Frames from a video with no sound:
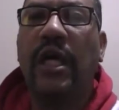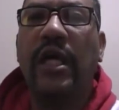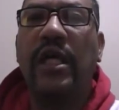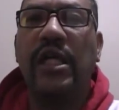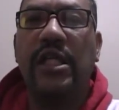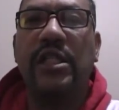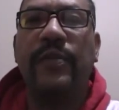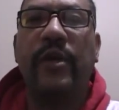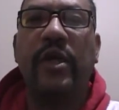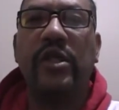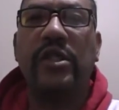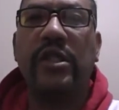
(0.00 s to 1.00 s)
each
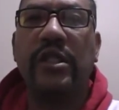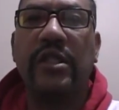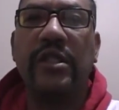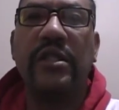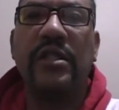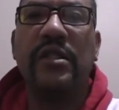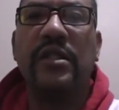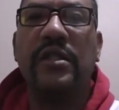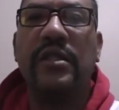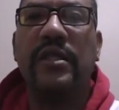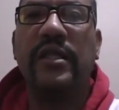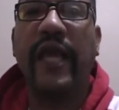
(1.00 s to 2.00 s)
person
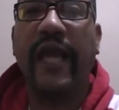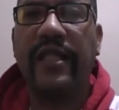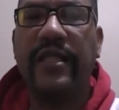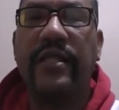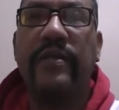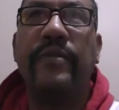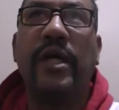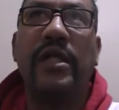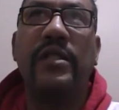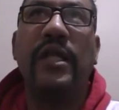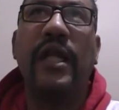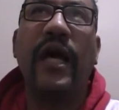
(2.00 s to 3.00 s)
gets,
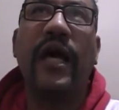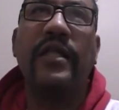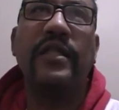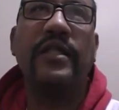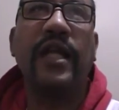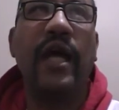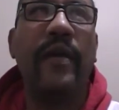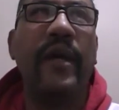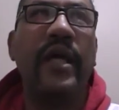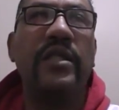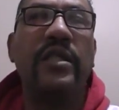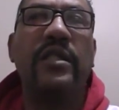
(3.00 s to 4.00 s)
but the last time
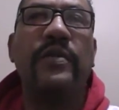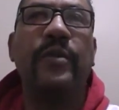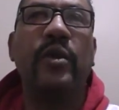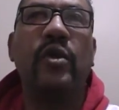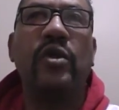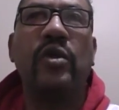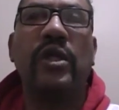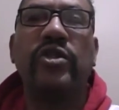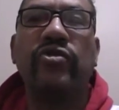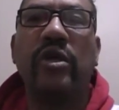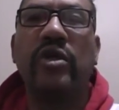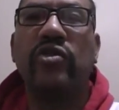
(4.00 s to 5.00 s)
I spoke to a truck